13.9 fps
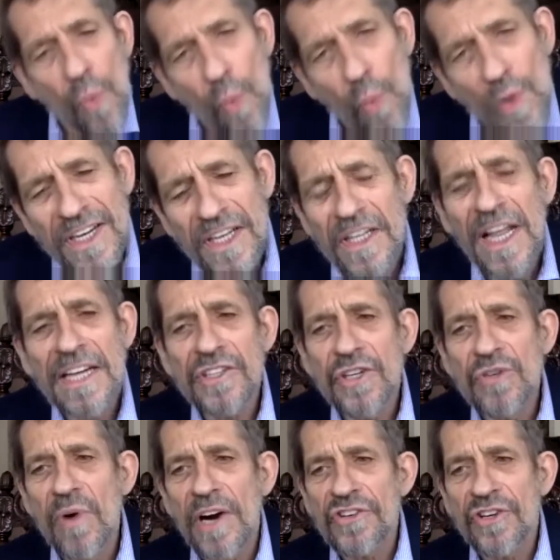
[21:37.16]
We neglected
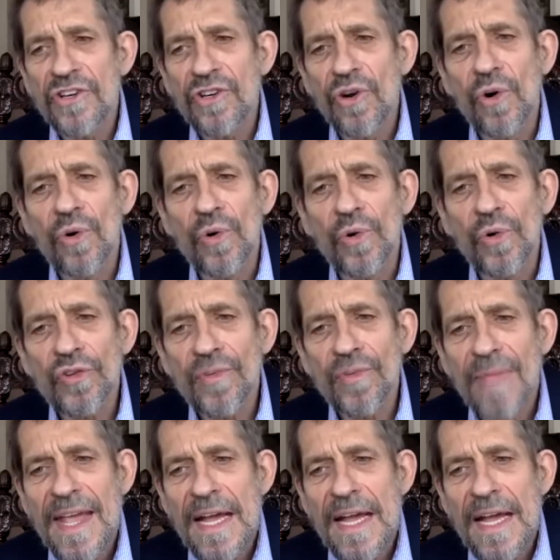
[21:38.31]
Russian goals.